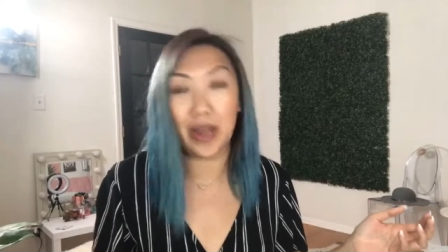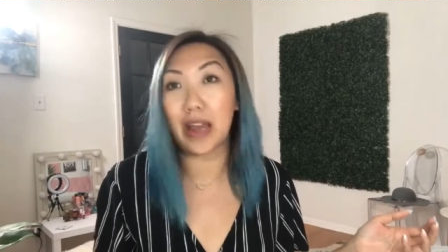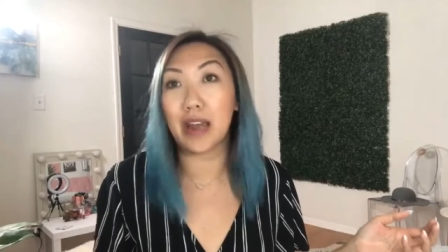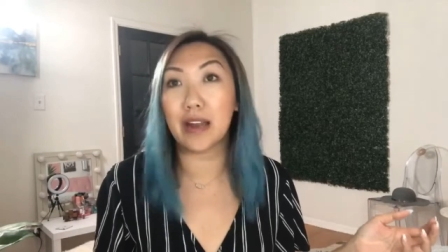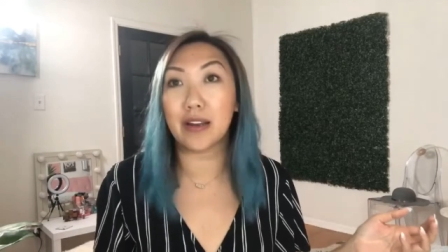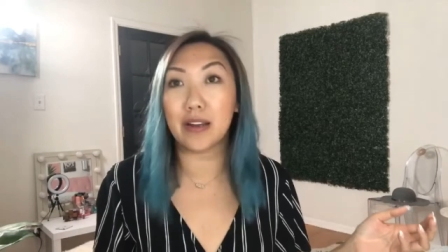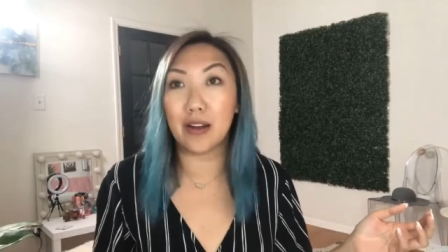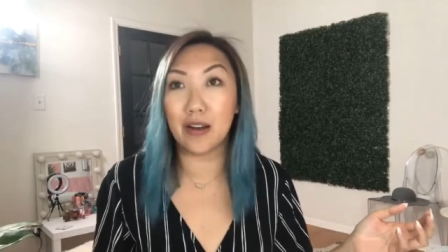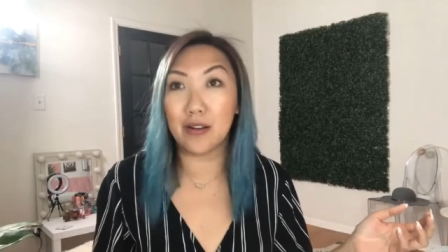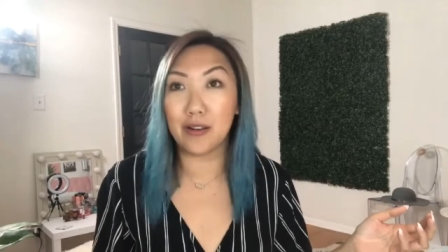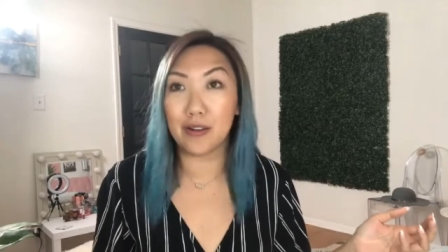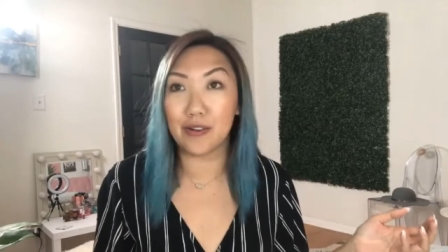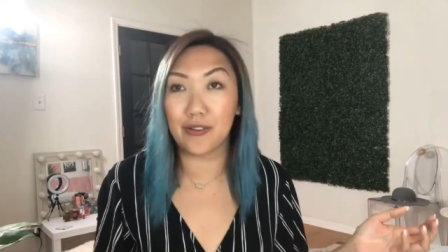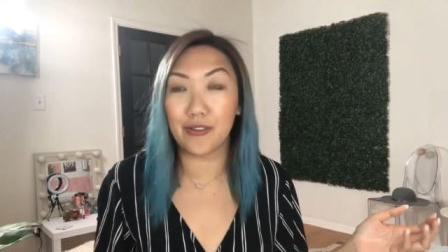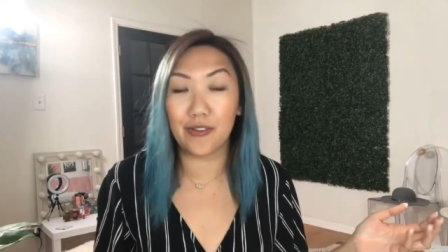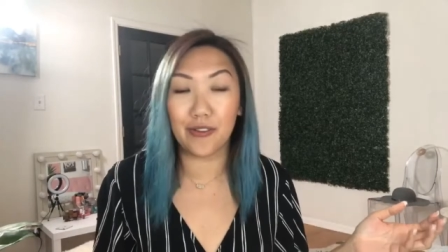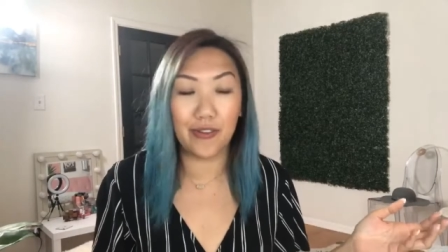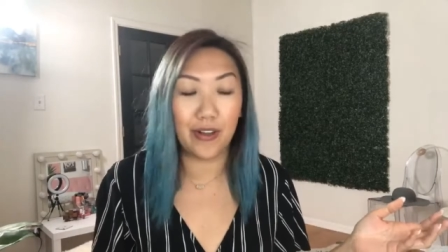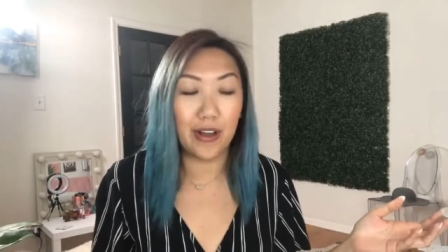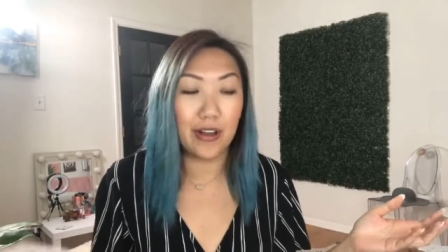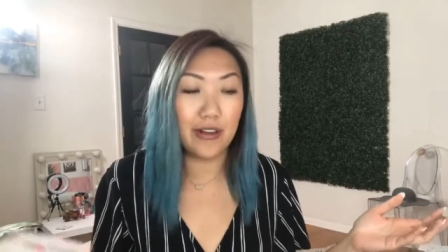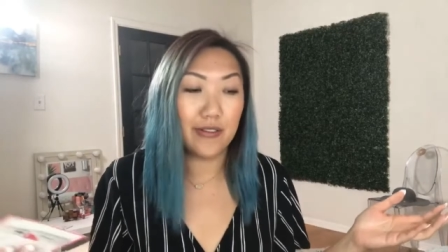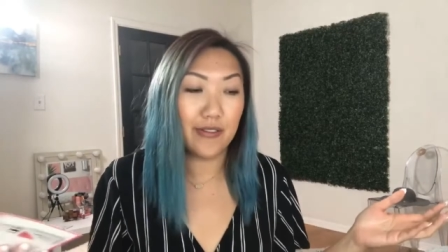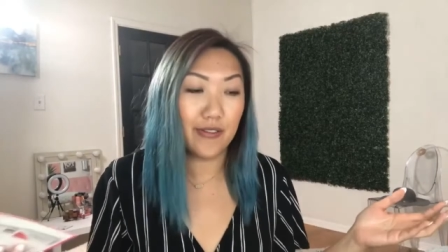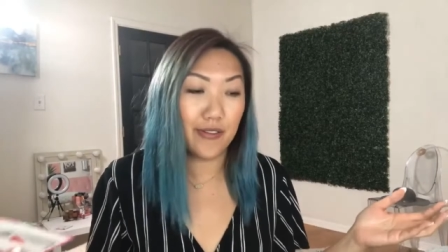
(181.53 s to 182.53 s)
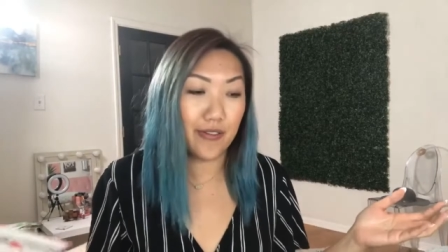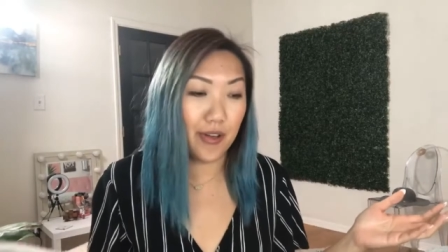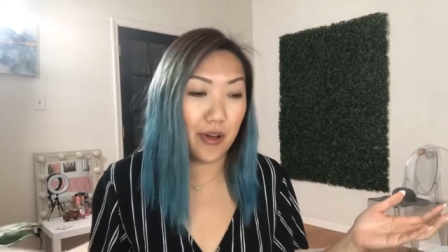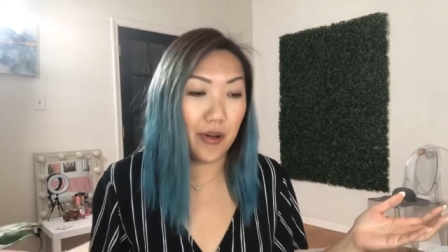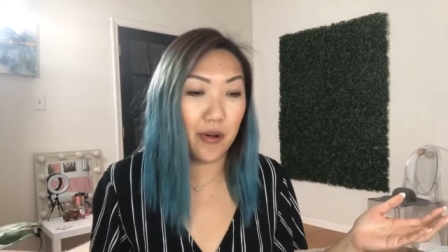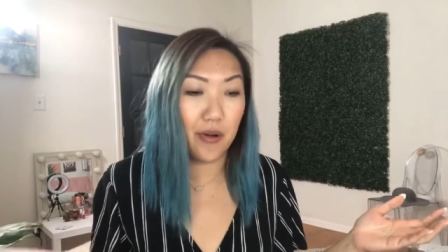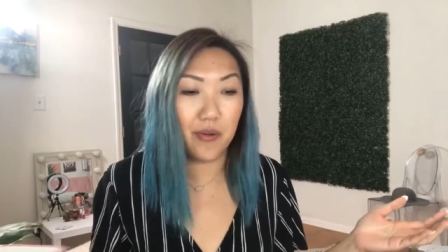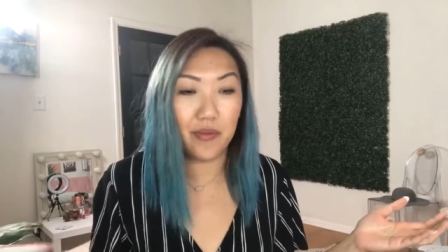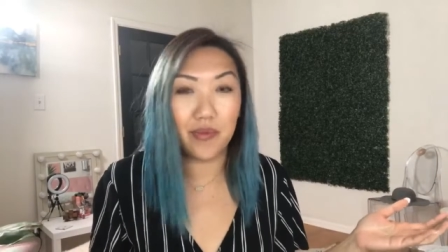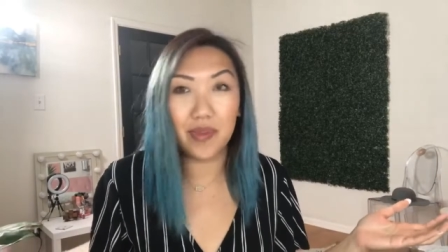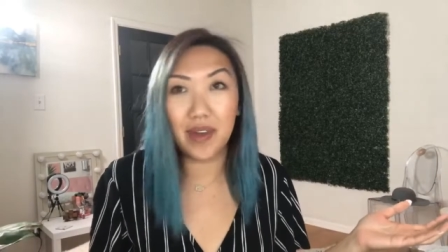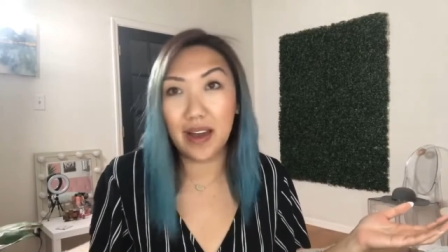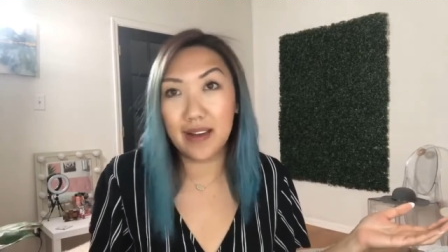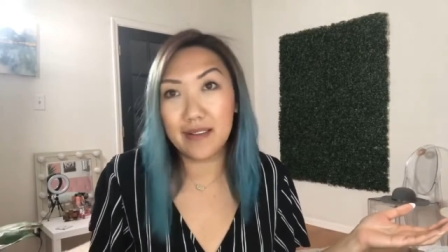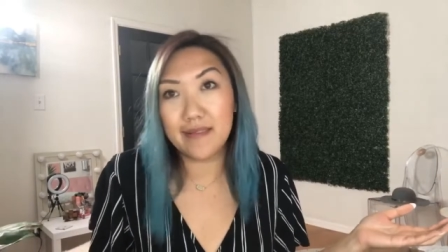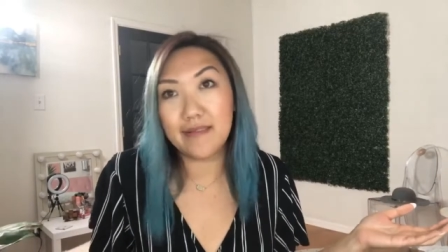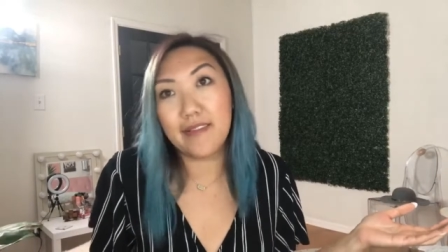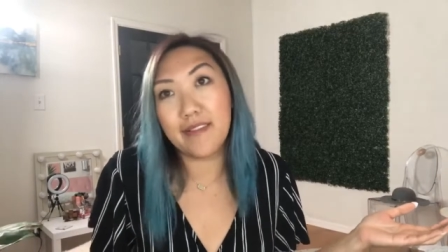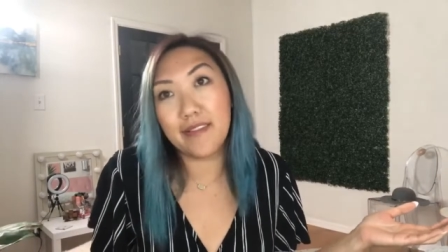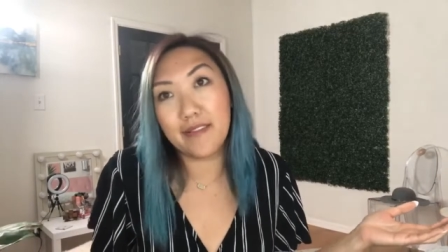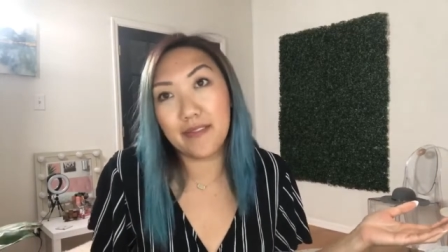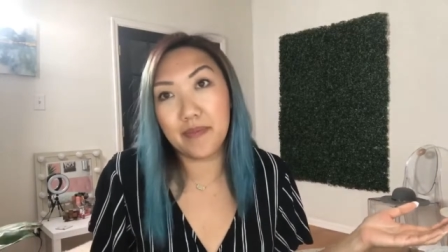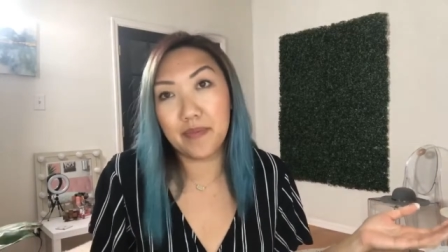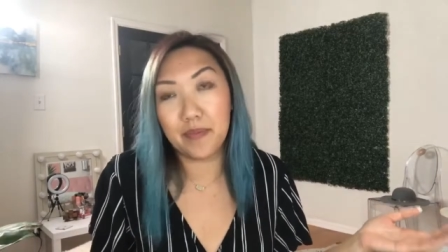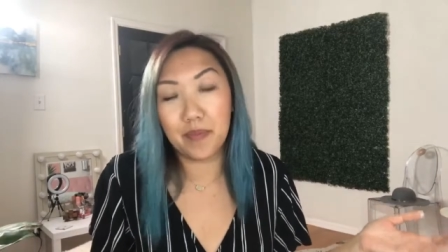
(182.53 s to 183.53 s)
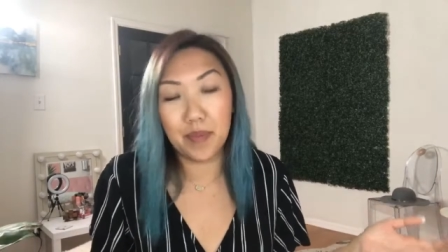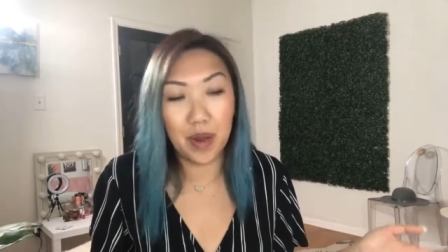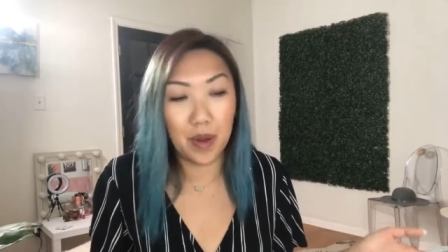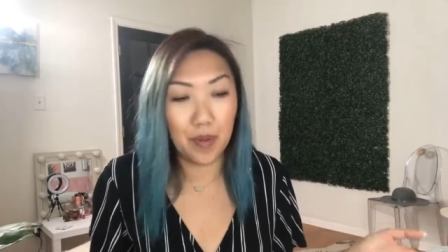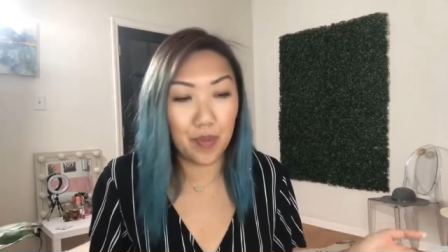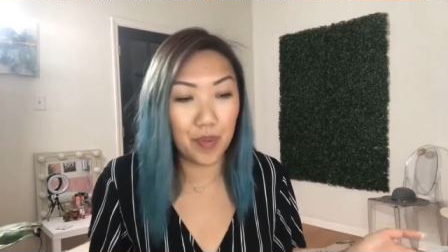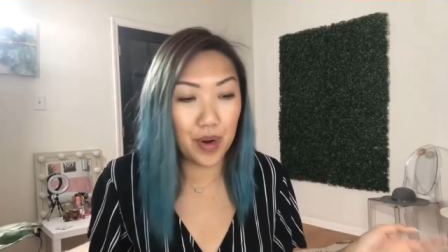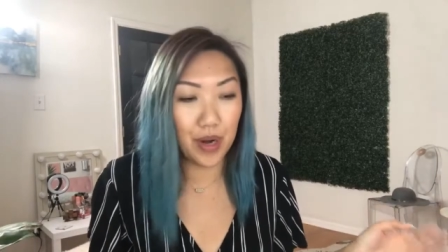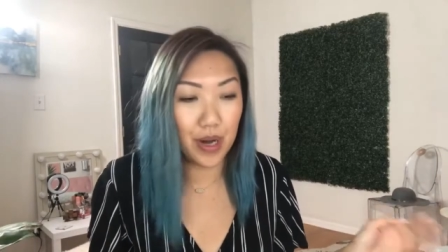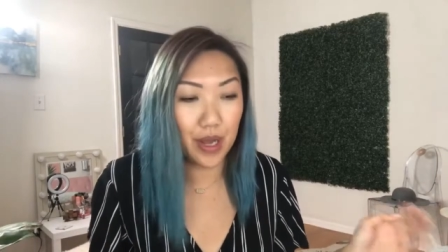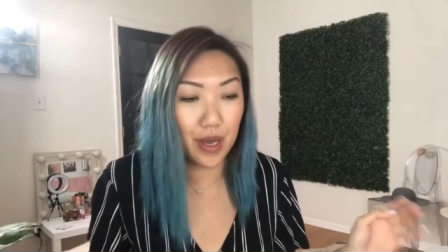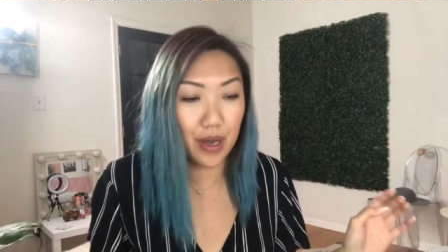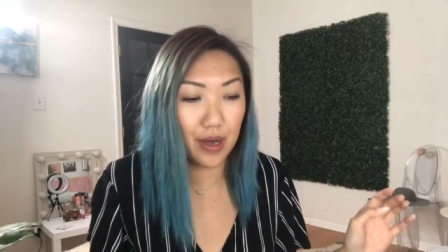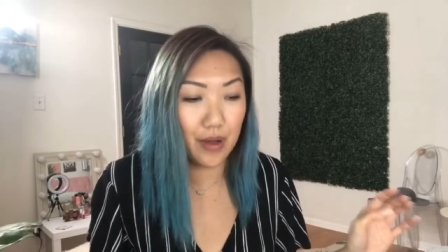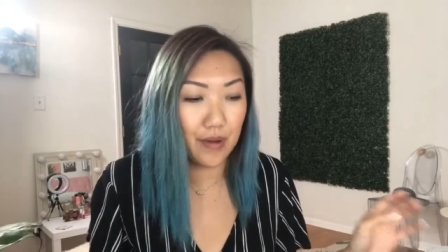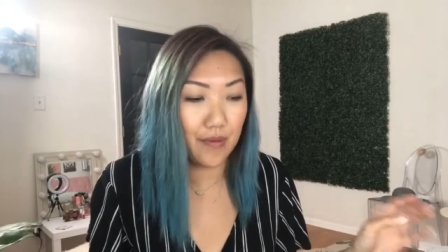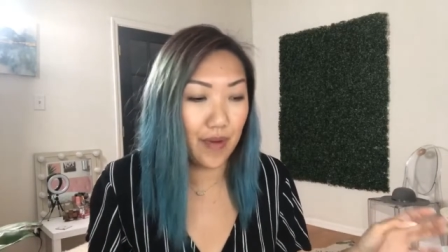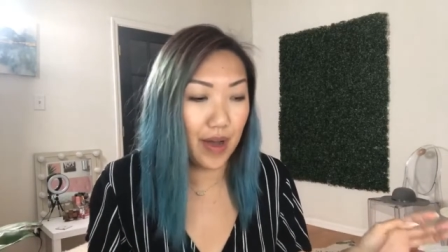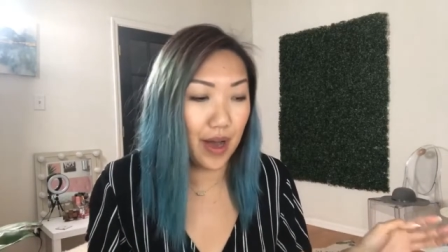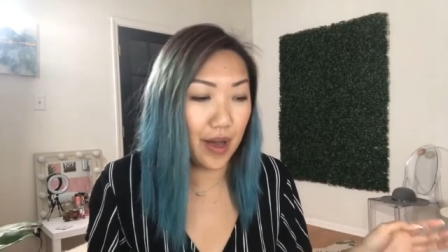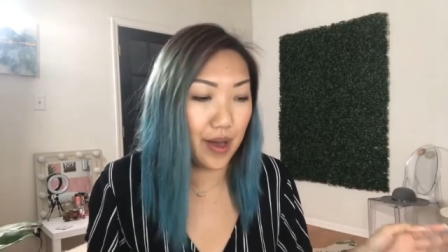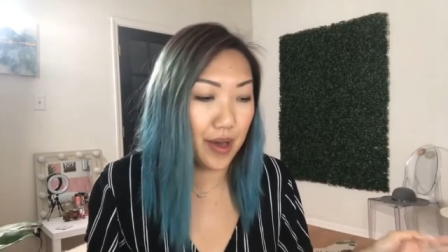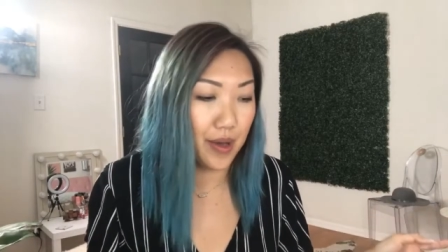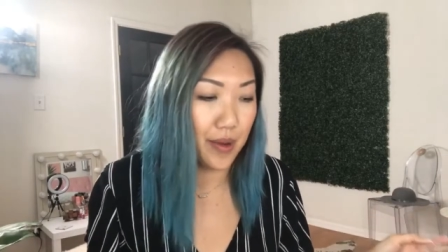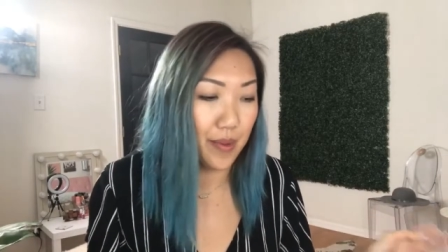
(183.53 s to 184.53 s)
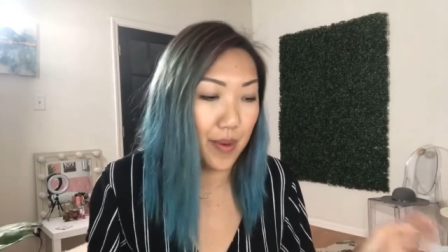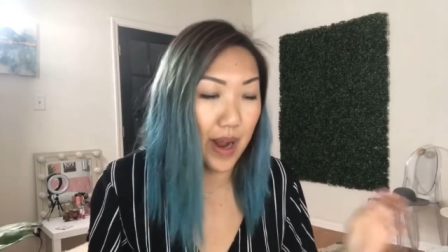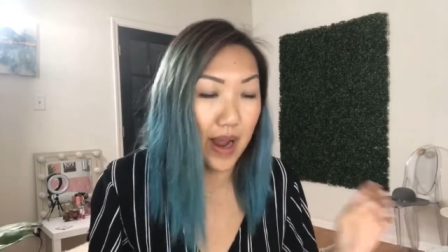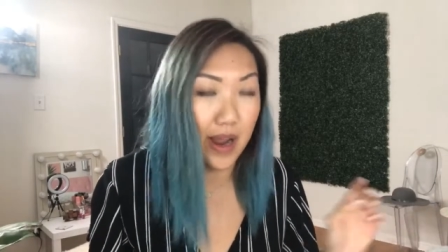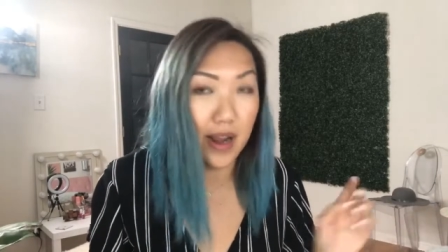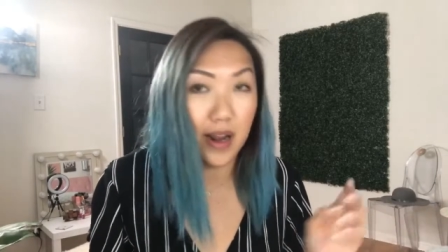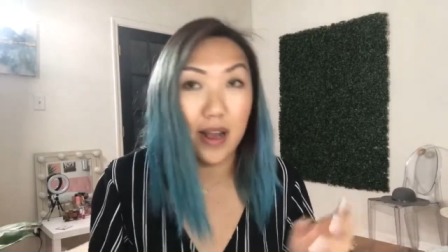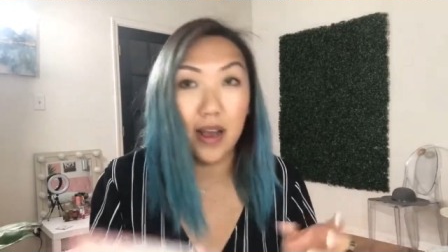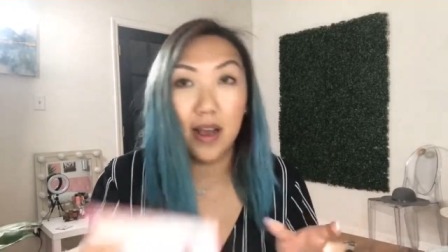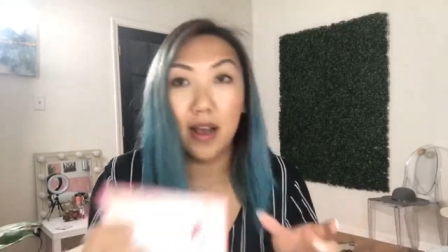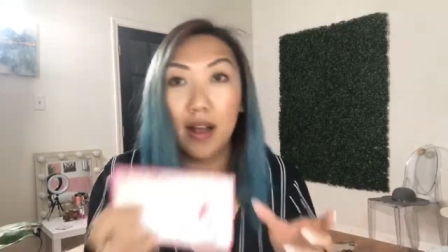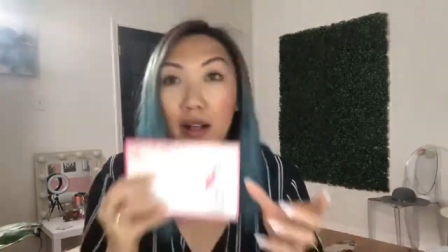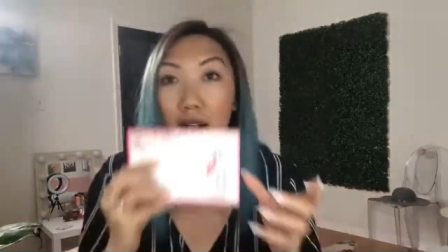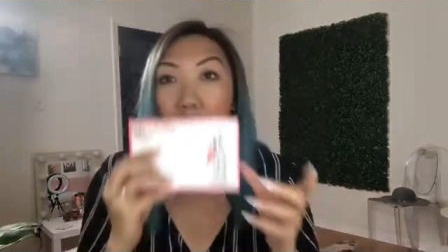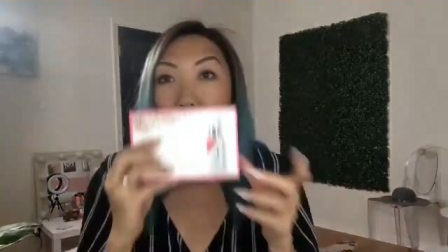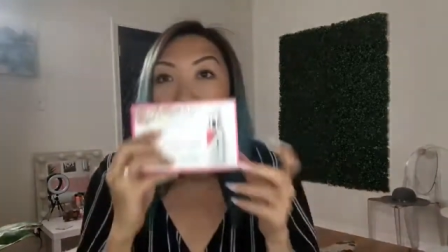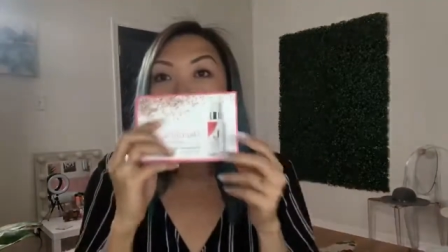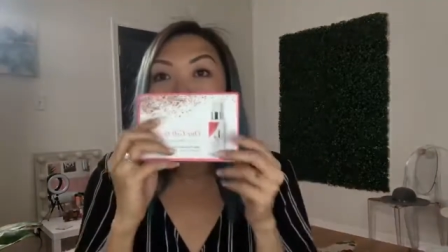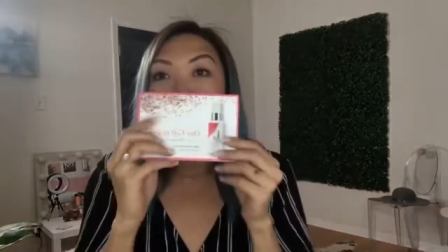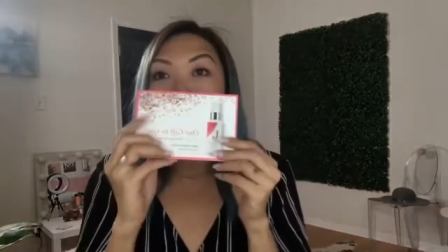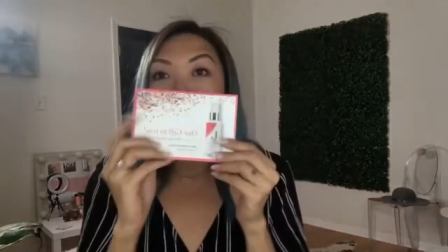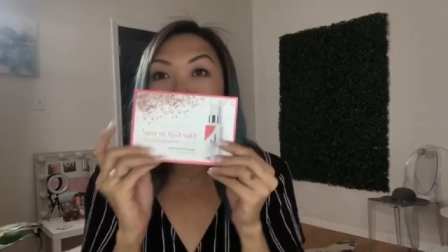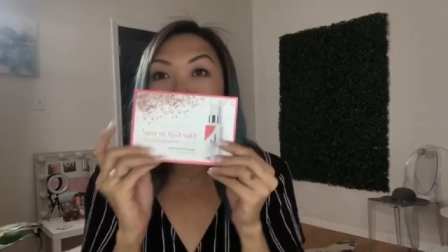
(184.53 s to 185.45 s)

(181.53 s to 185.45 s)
dollars. So that's a pretty good value, right? This